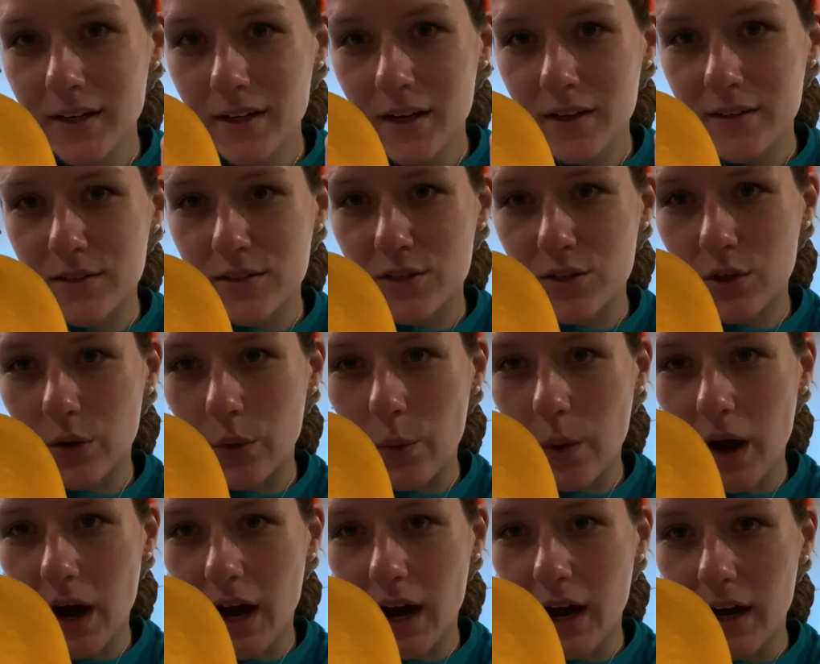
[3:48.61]
nut
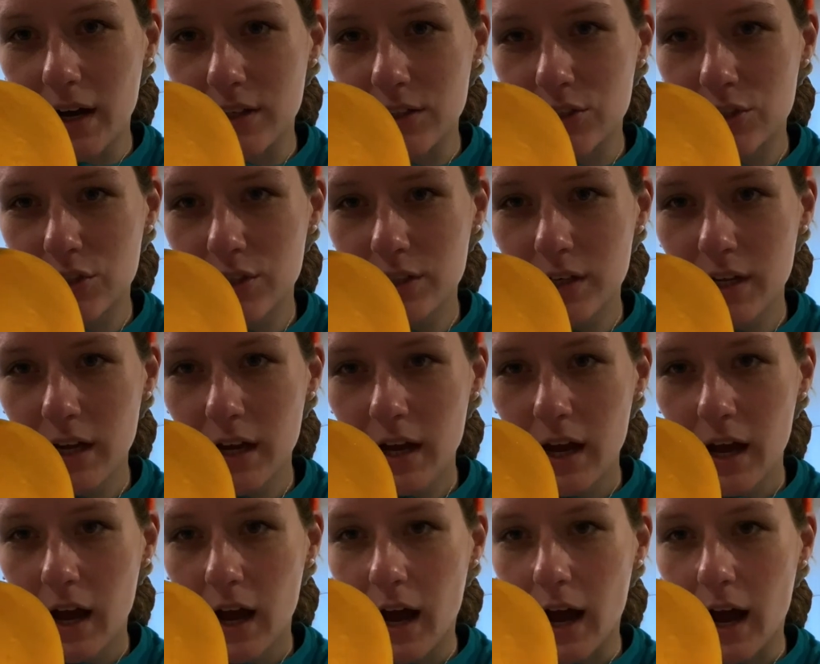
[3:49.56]
squash.
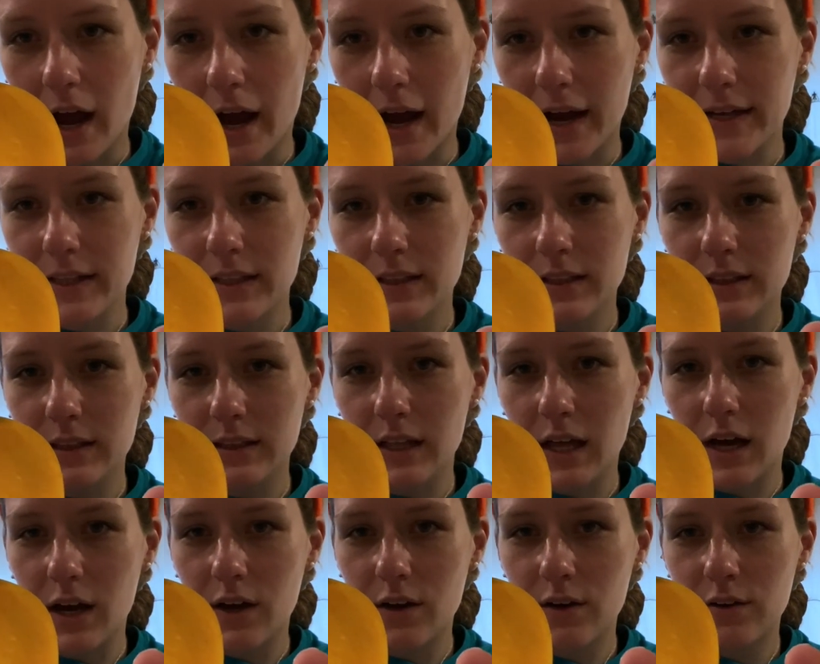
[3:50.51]
I
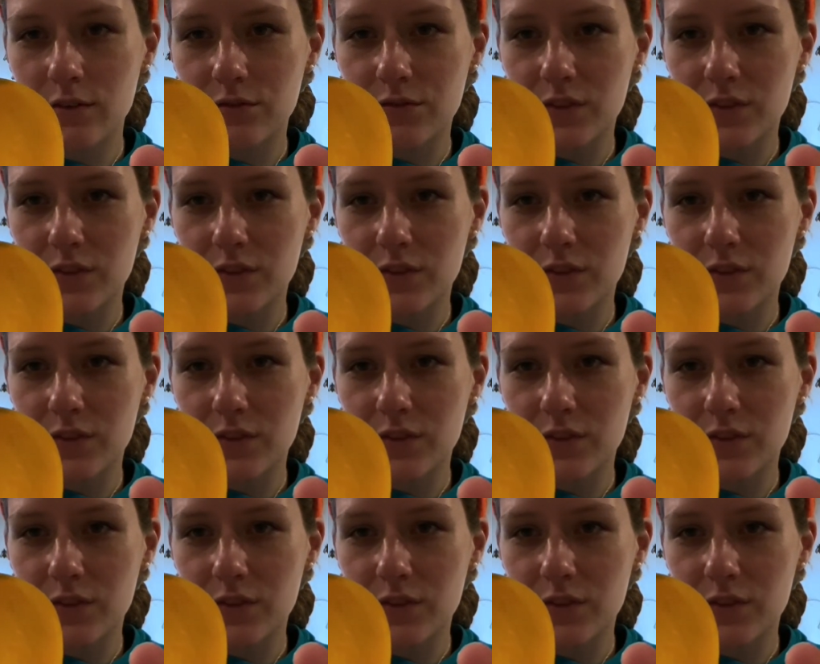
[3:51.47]
love the